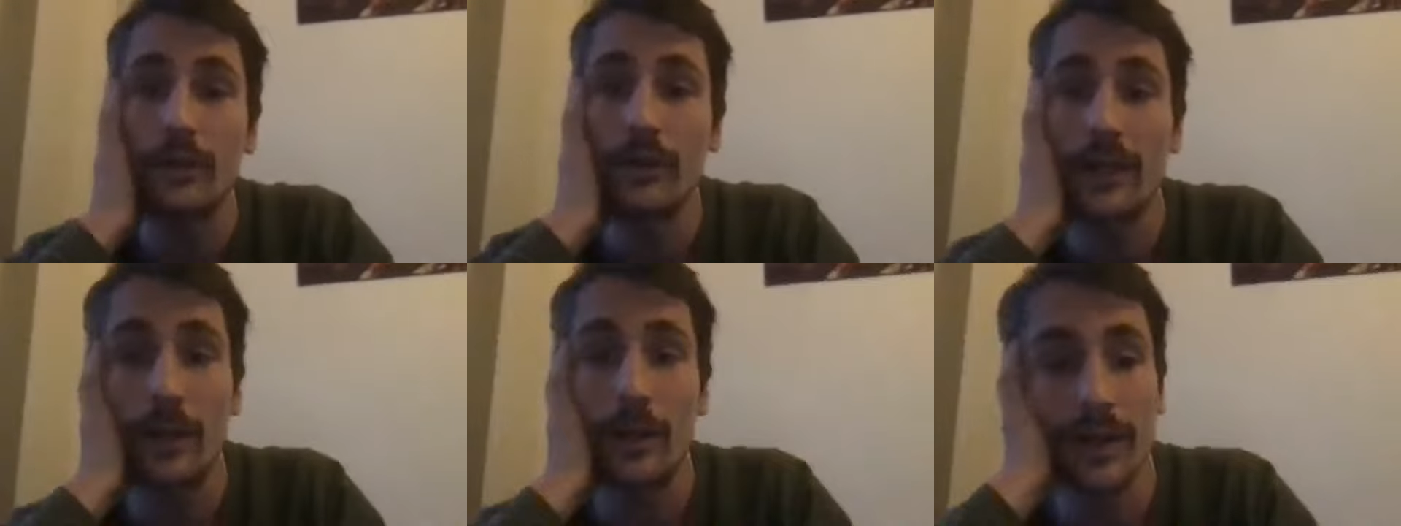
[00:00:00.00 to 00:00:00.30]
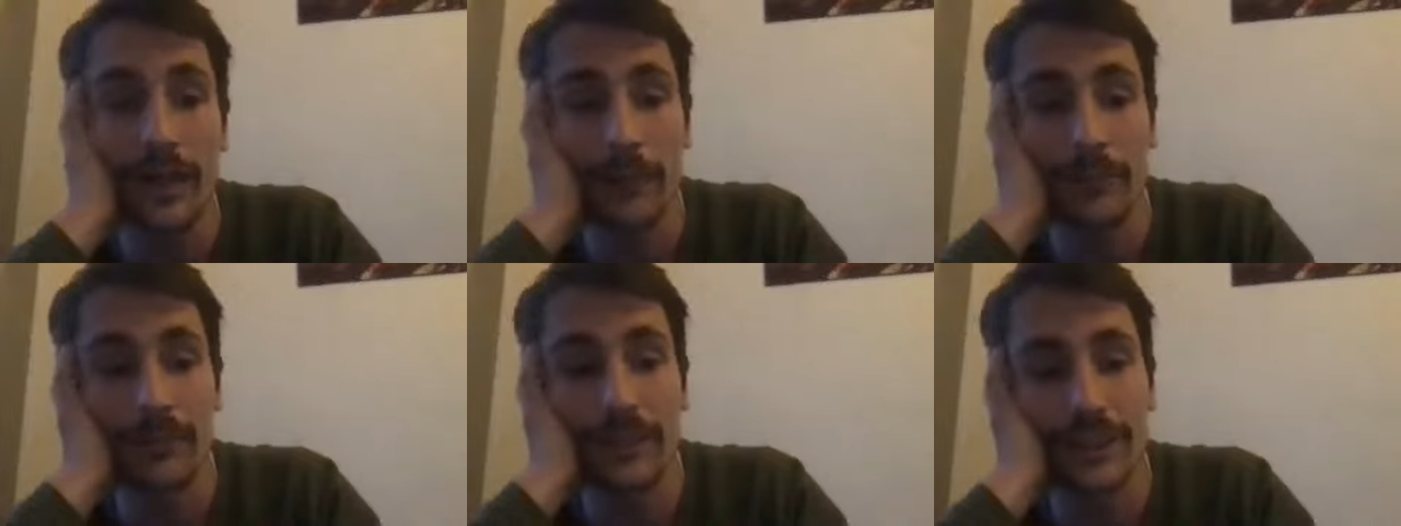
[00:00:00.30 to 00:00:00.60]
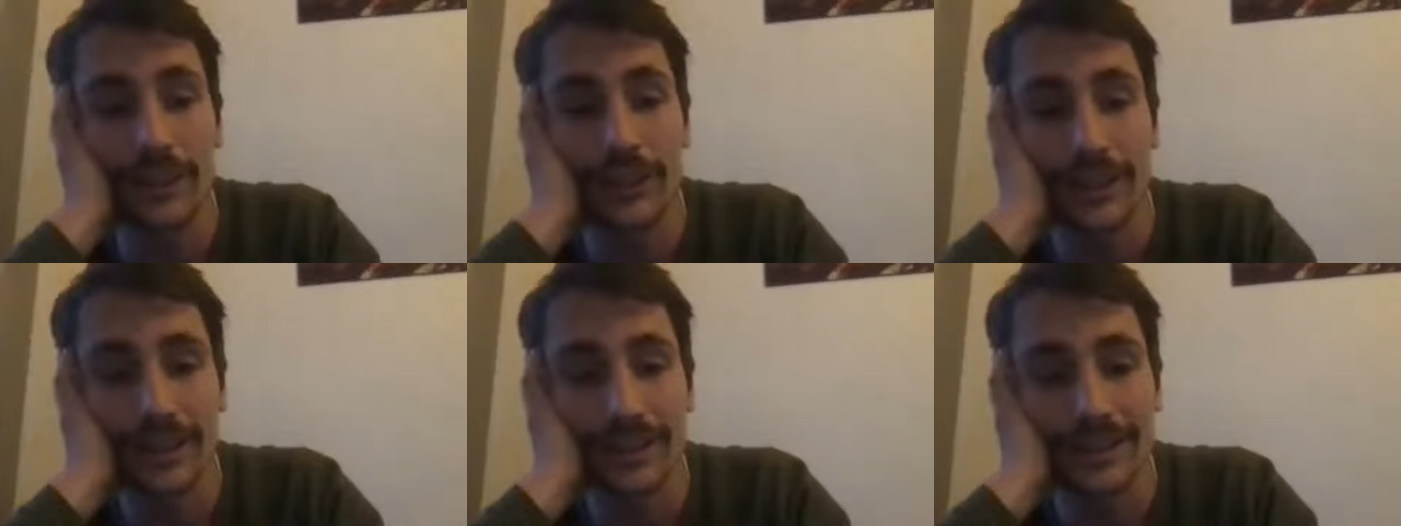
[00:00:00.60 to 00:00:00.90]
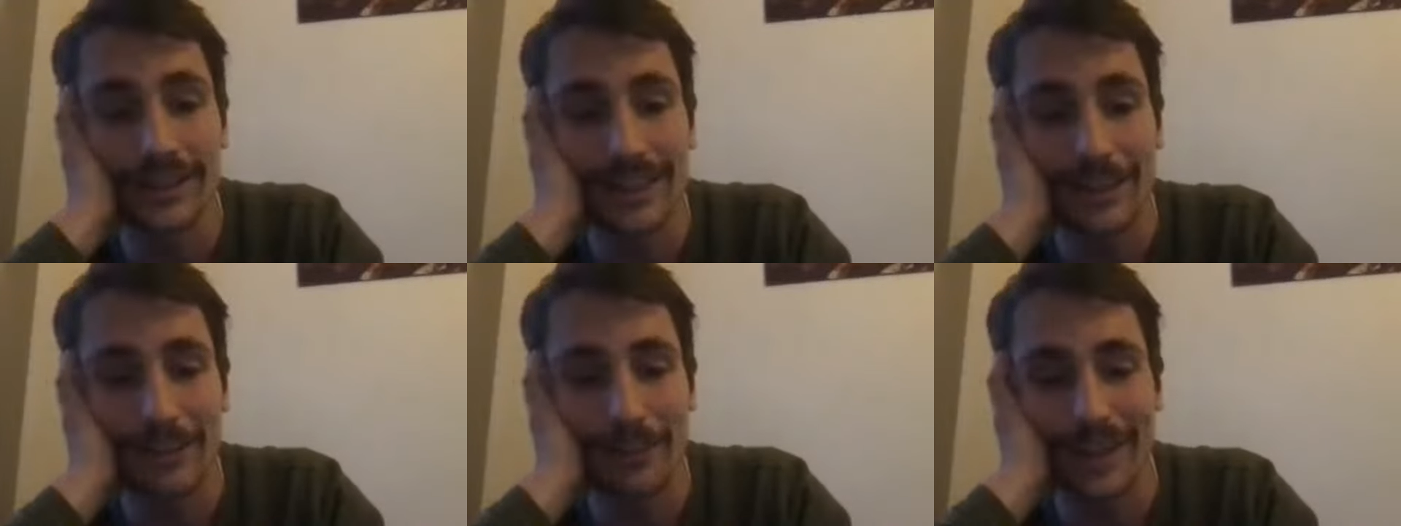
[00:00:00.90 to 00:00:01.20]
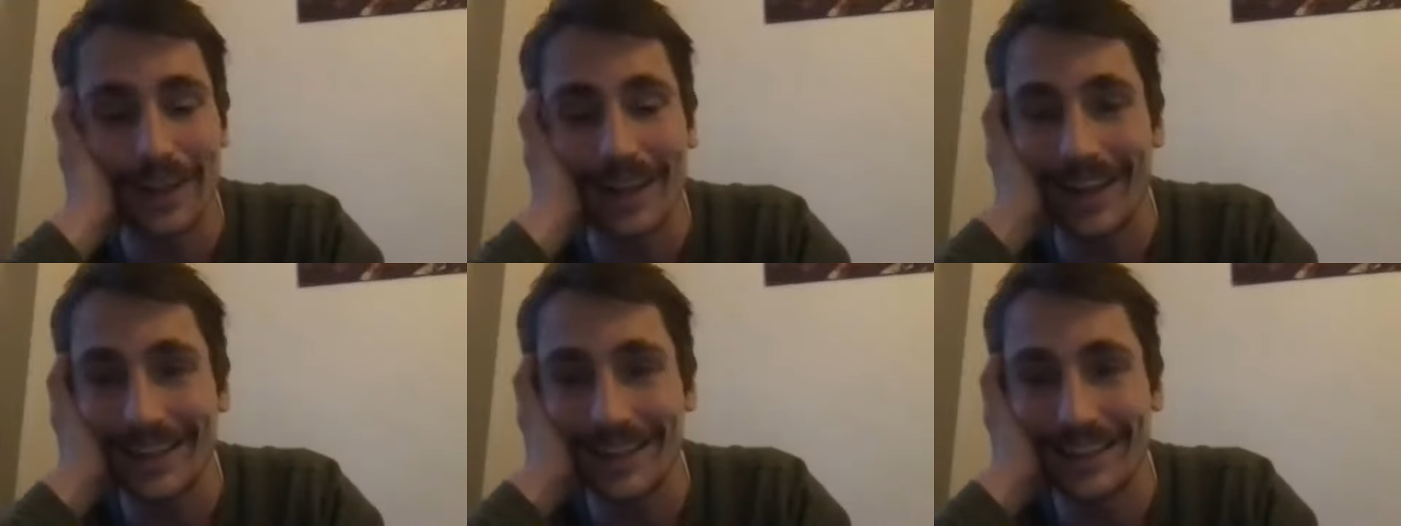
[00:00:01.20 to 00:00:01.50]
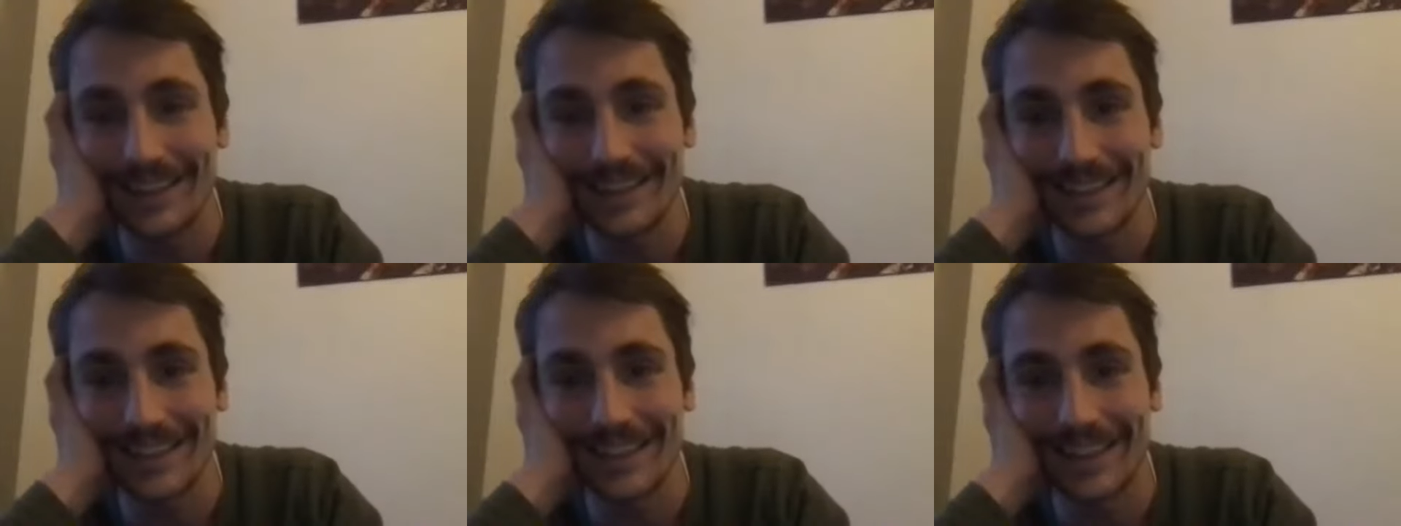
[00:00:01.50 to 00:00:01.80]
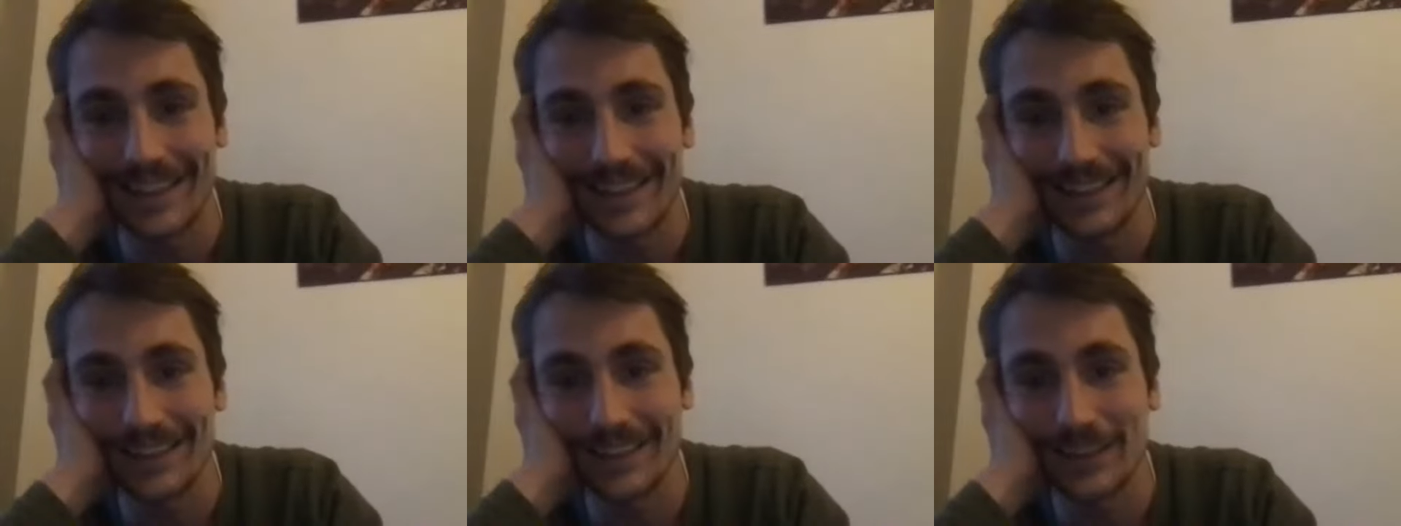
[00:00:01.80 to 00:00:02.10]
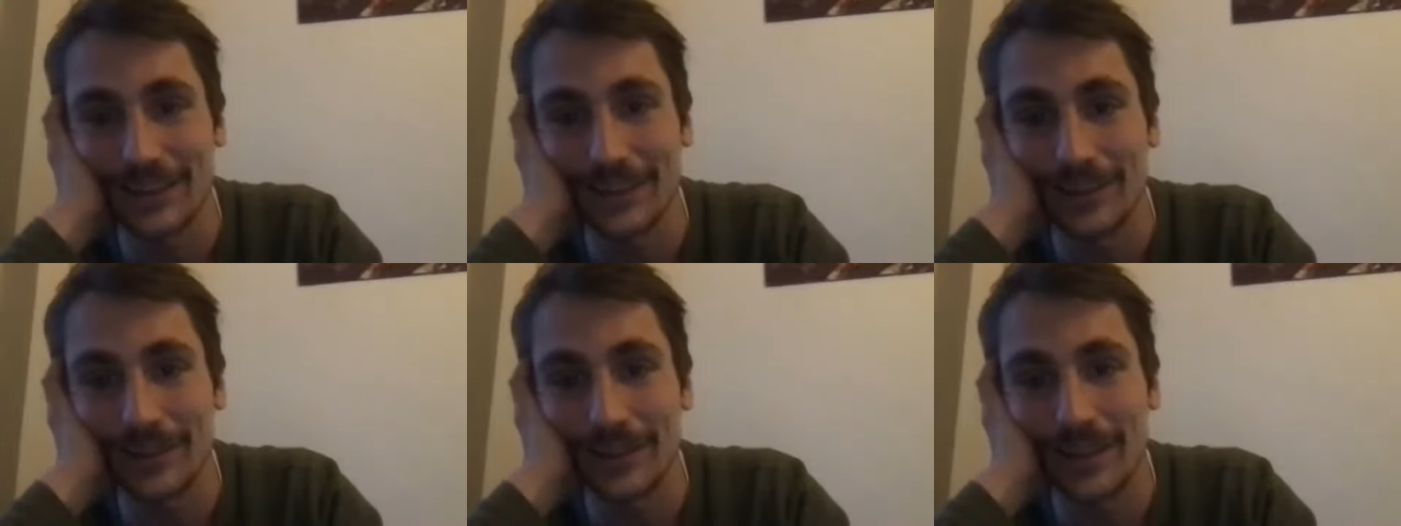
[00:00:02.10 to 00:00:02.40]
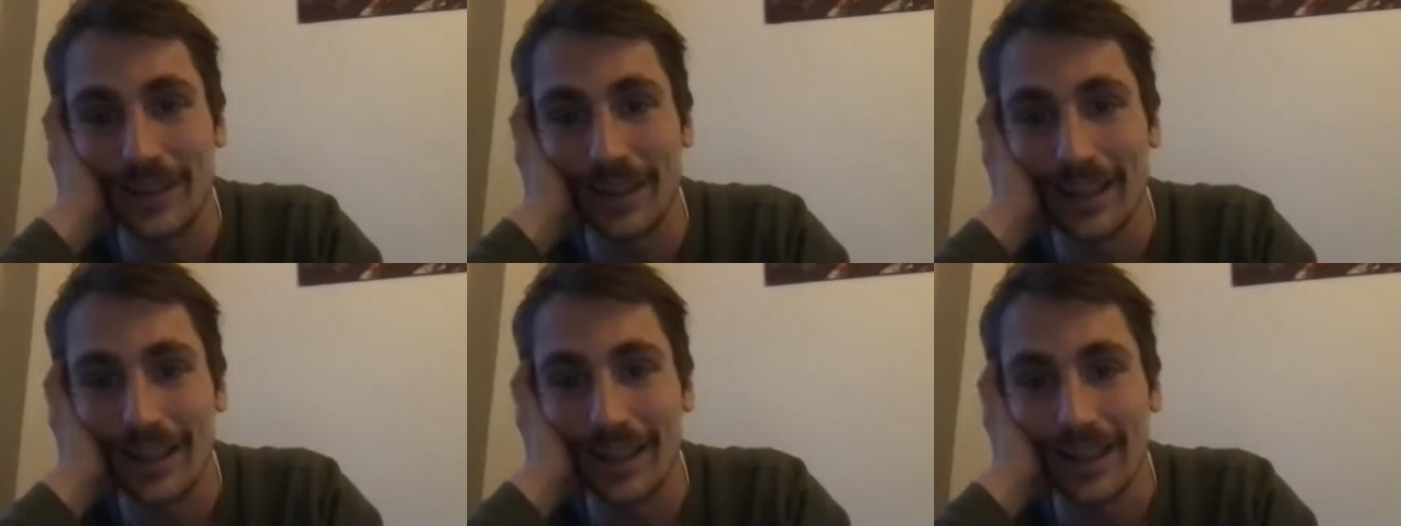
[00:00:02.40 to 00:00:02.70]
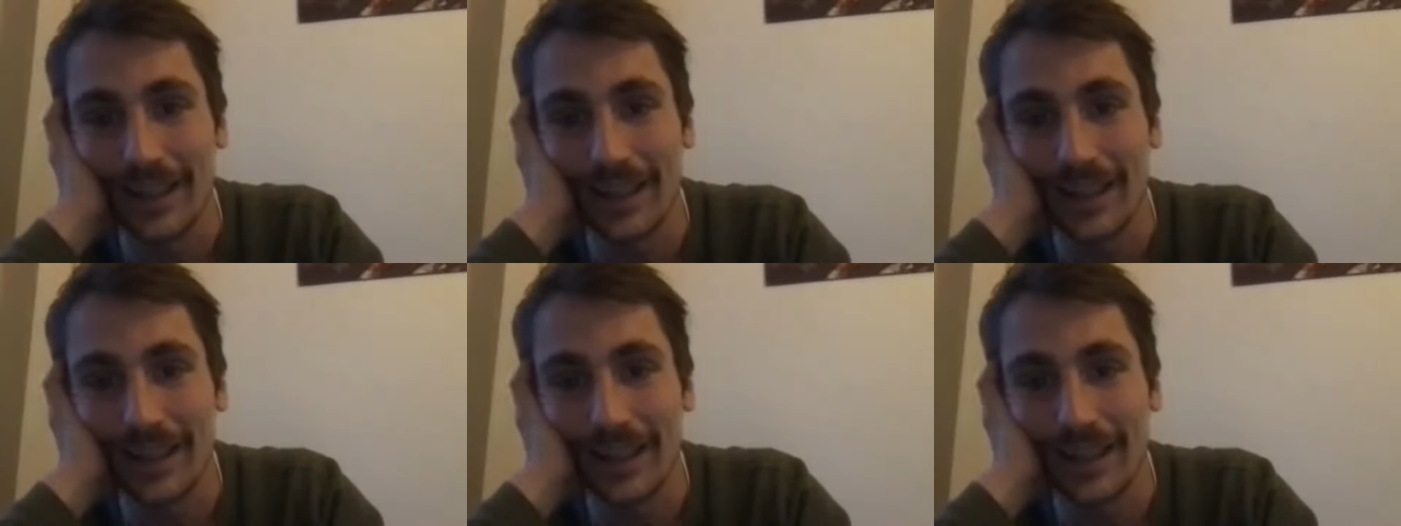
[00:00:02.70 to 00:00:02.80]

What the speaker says: now I'm teaching some kids at the school